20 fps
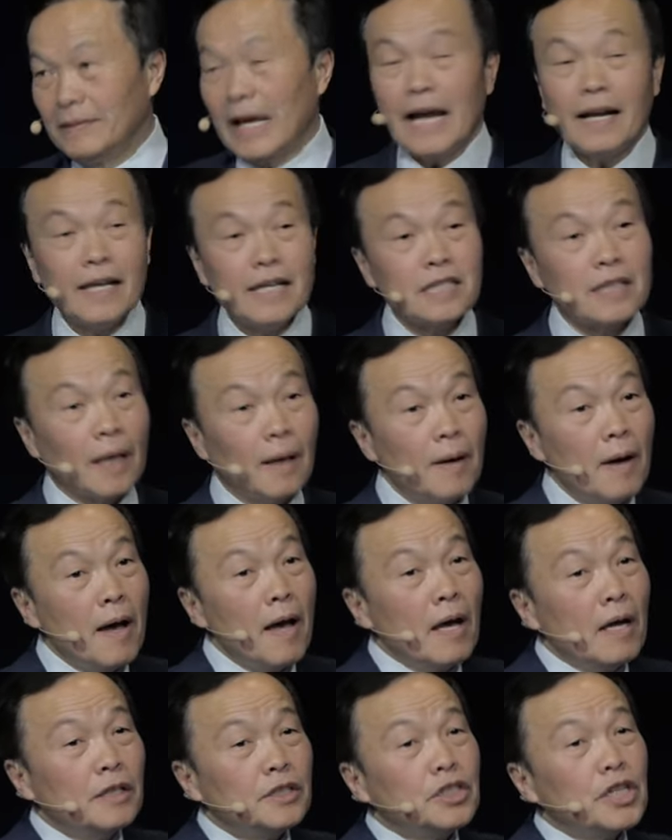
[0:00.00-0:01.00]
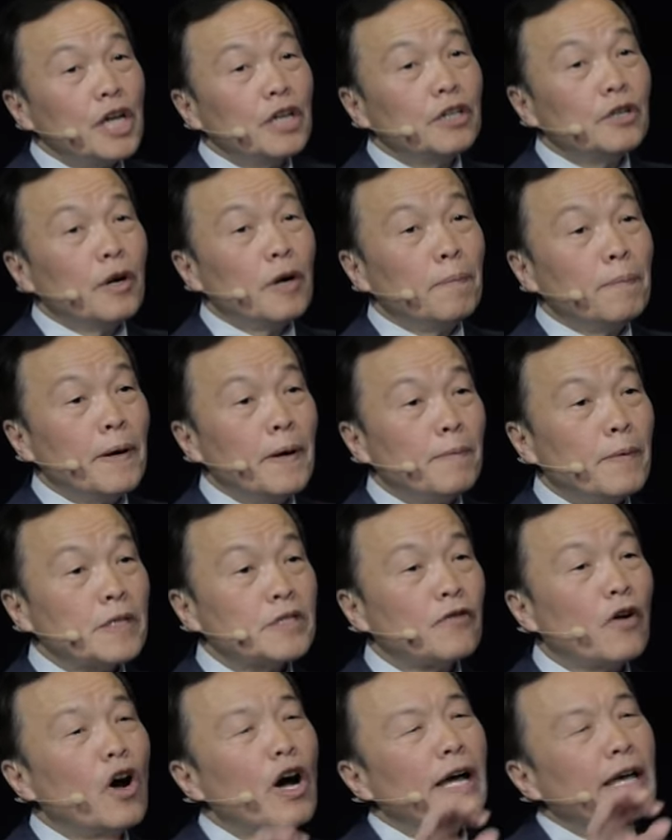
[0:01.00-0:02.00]
That is a general
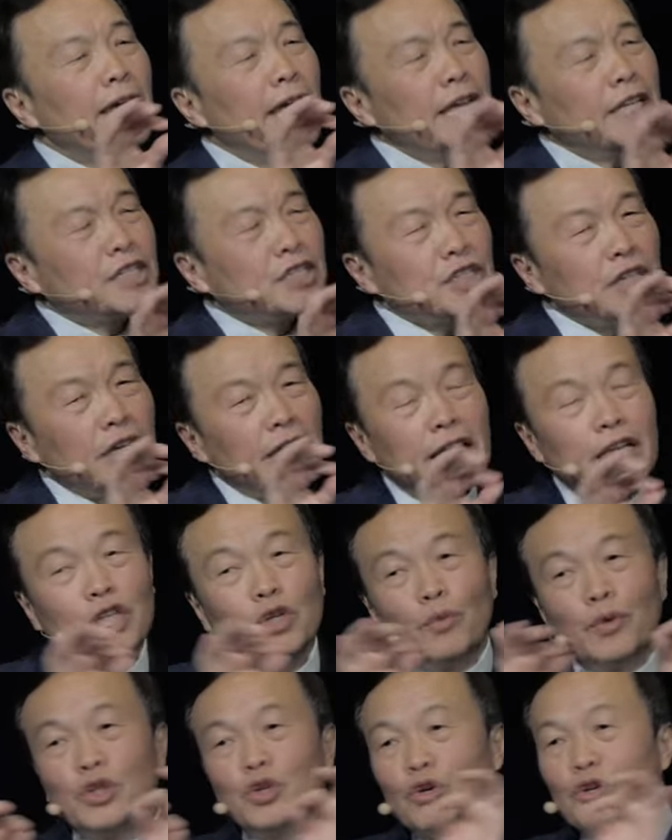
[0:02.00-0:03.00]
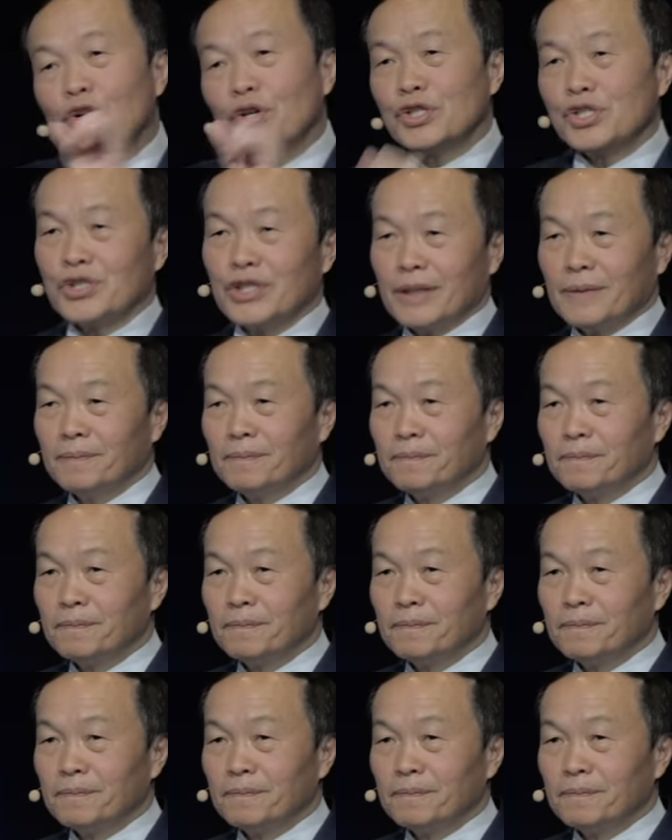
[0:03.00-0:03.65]
purpose for each individual Christian.